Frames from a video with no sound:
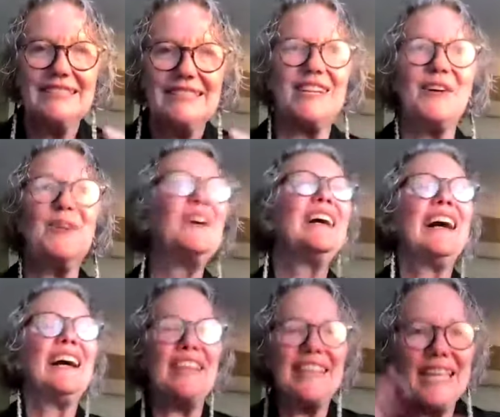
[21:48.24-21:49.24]
So
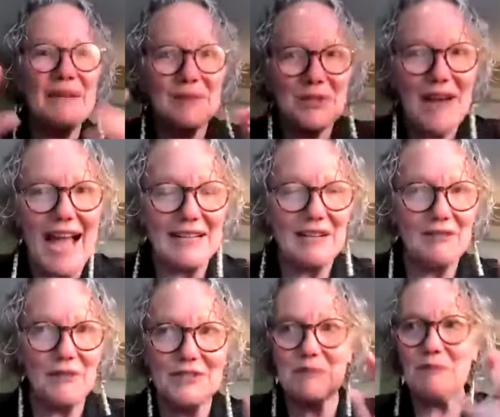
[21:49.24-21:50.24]
they keep track of
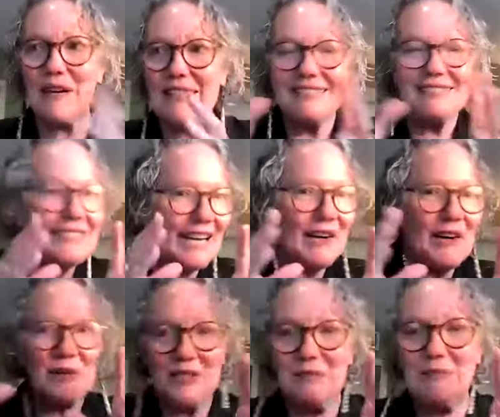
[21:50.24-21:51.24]
which monkeys share
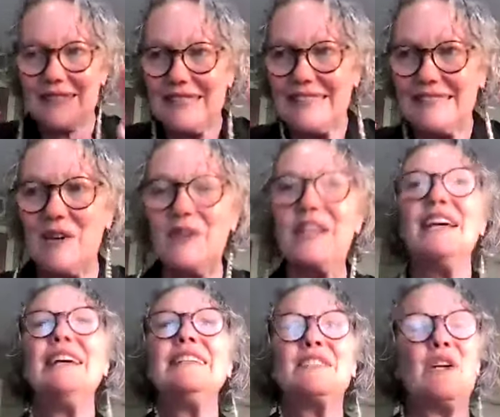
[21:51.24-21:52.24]
and which monkeys don't.
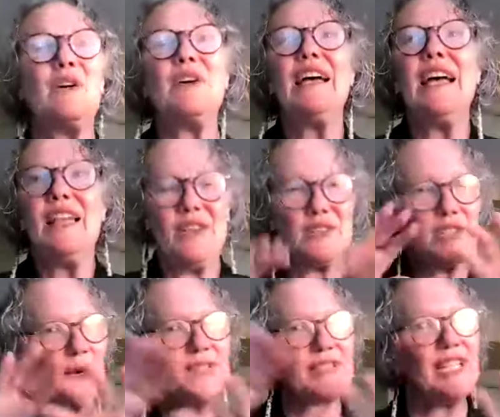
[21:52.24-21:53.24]
So there's
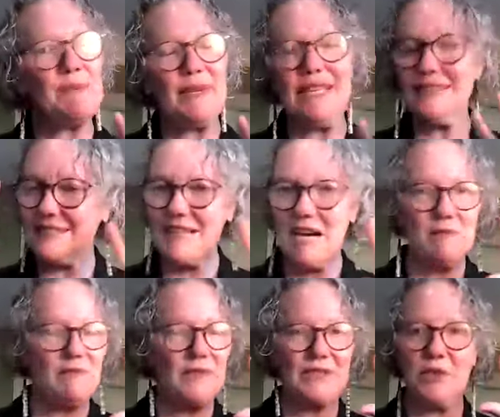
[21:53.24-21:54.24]
always going to be
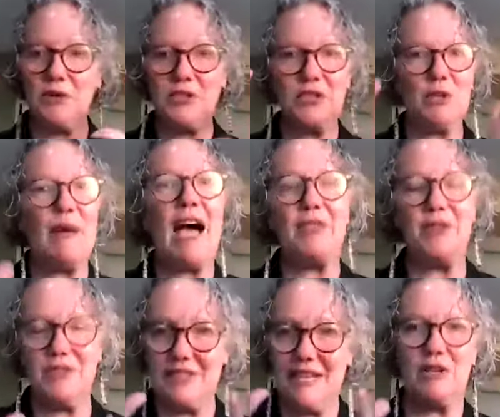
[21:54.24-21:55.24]
some sociopath
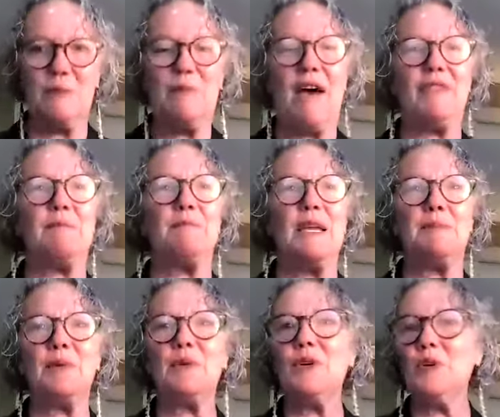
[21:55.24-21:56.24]
or psychopathic
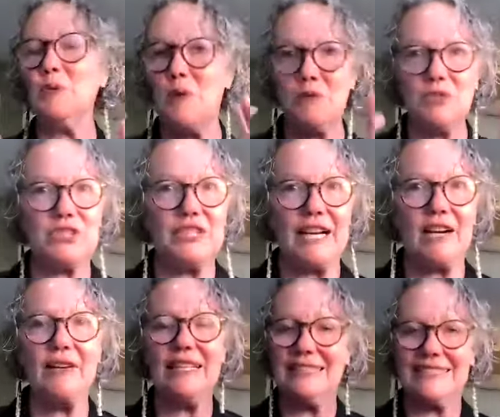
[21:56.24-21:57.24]
people who won't
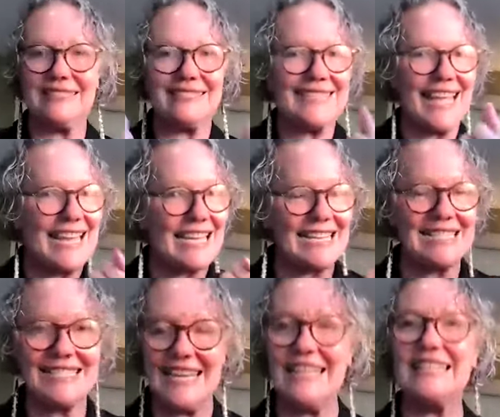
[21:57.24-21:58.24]
share and just take
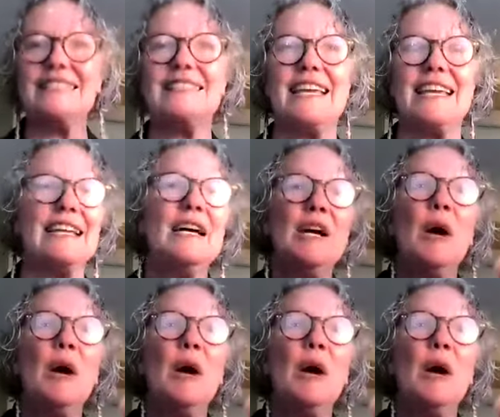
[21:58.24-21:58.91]
and take and take.